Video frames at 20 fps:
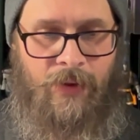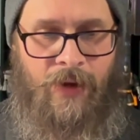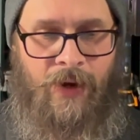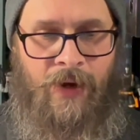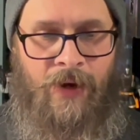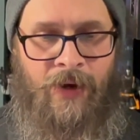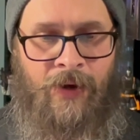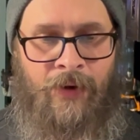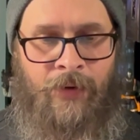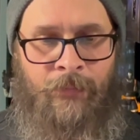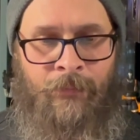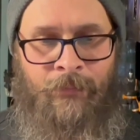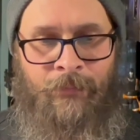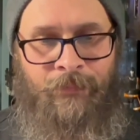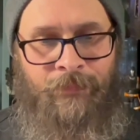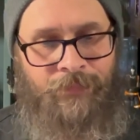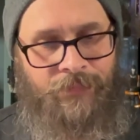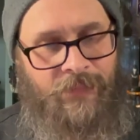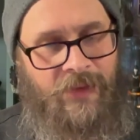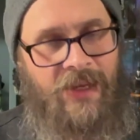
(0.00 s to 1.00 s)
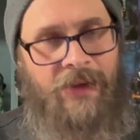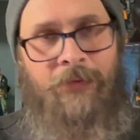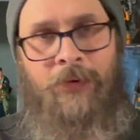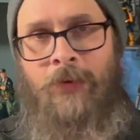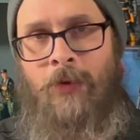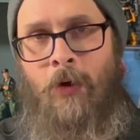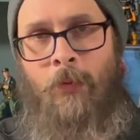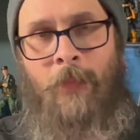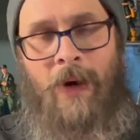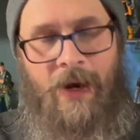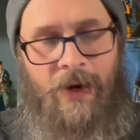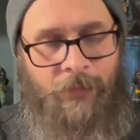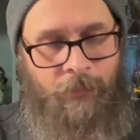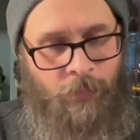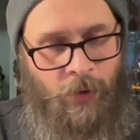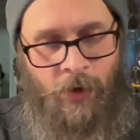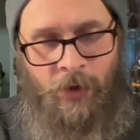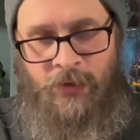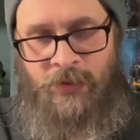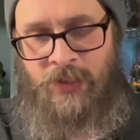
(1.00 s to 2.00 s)
Even though my
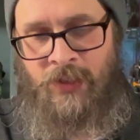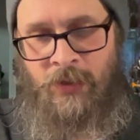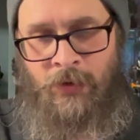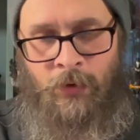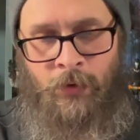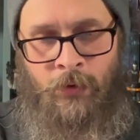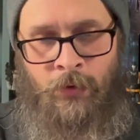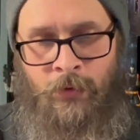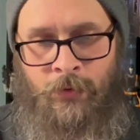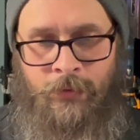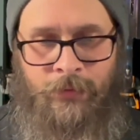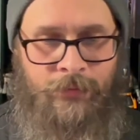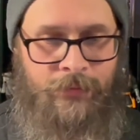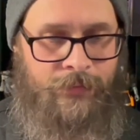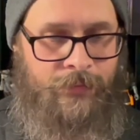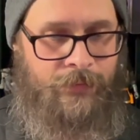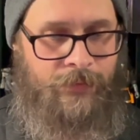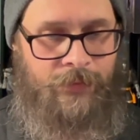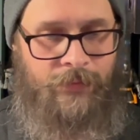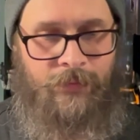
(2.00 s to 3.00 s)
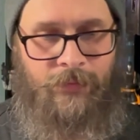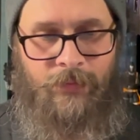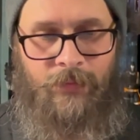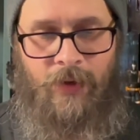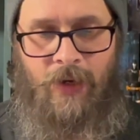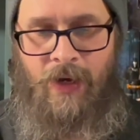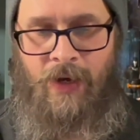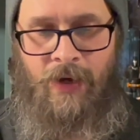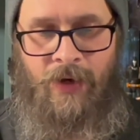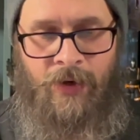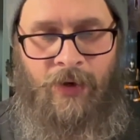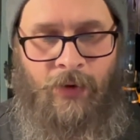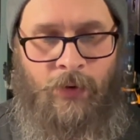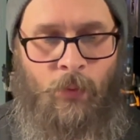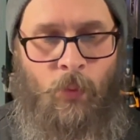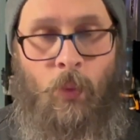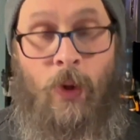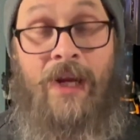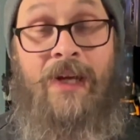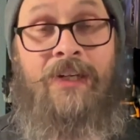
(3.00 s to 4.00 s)
personal
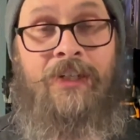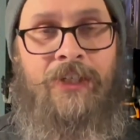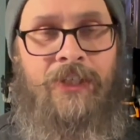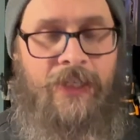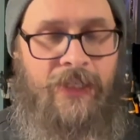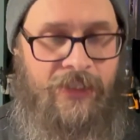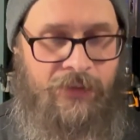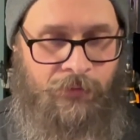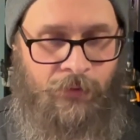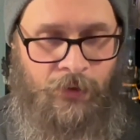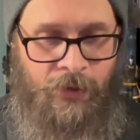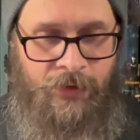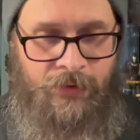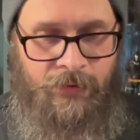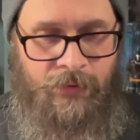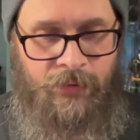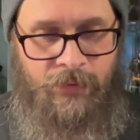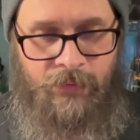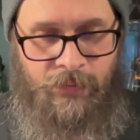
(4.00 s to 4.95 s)
wish is for